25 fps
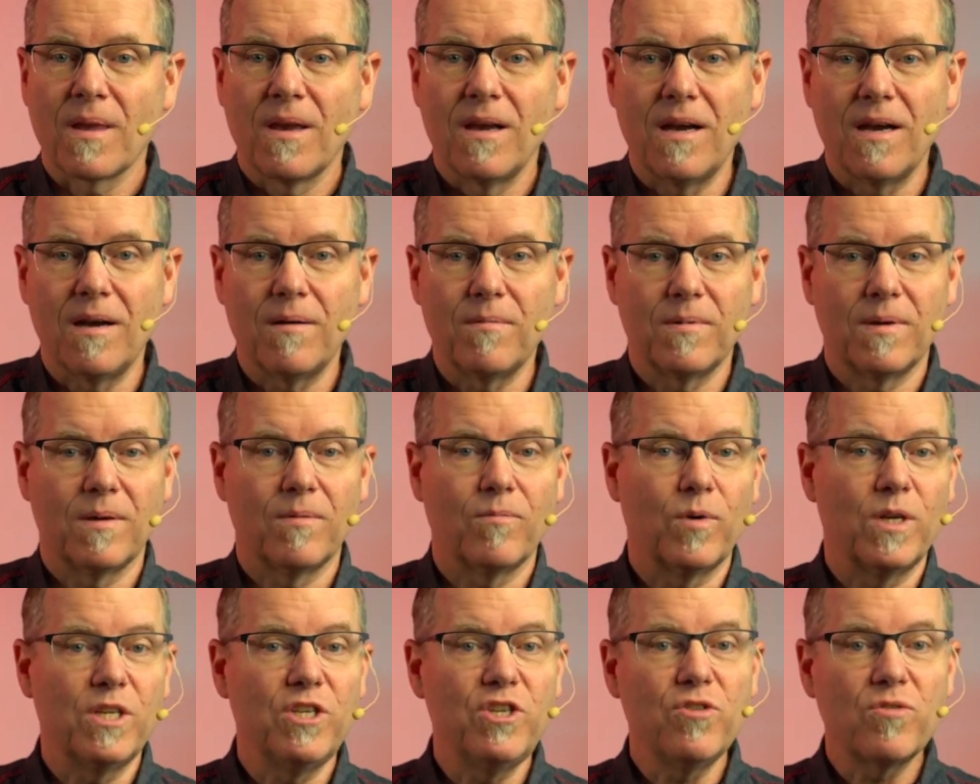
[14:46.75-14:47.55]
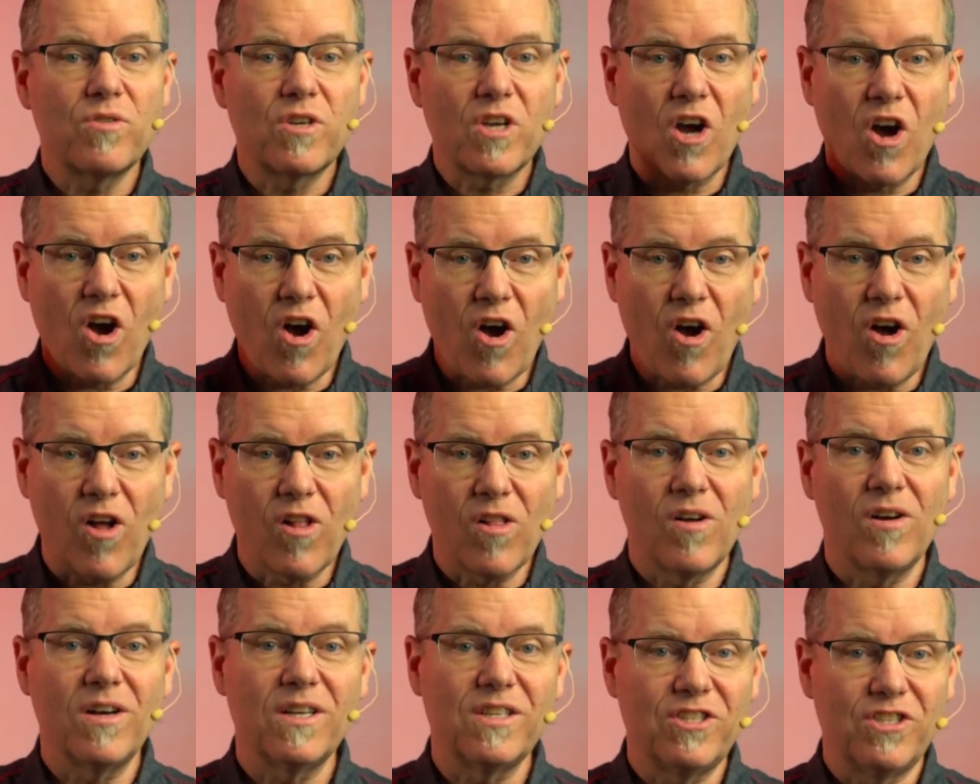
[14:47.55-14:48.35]
Um, when you
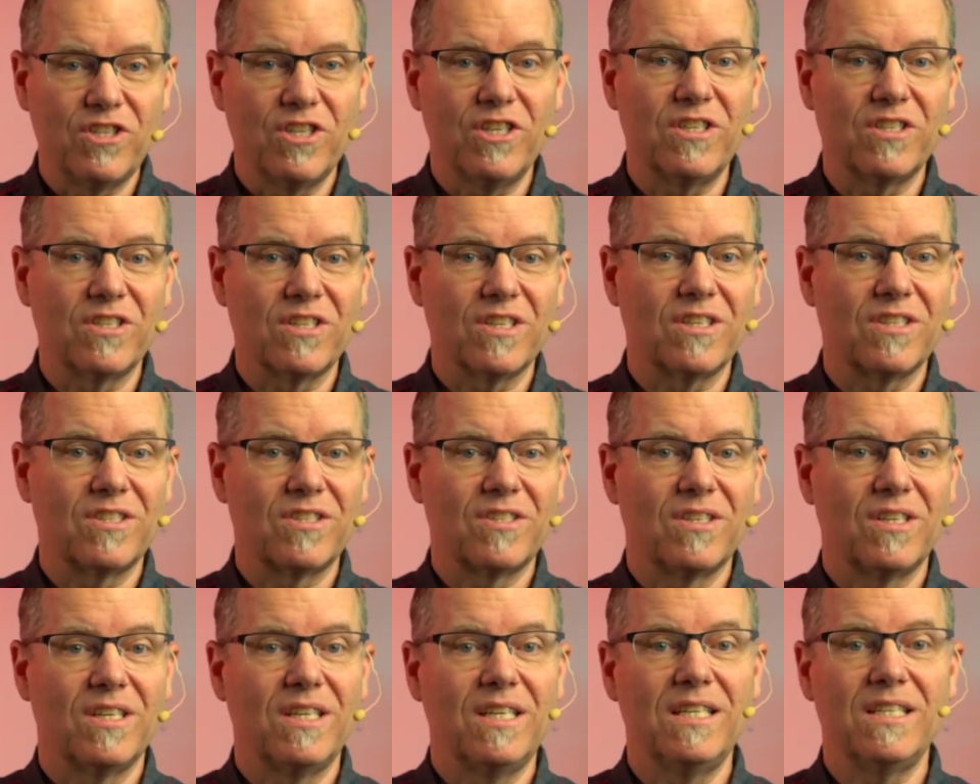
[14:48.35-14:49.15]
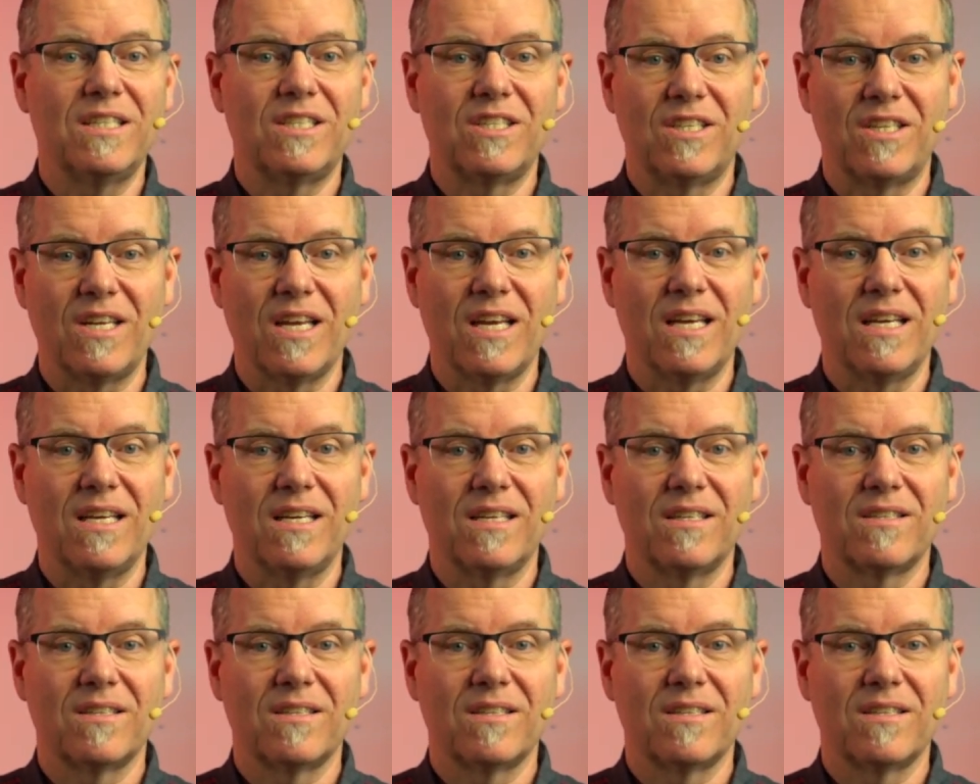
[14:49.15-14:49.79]
call on Jesus, he stays.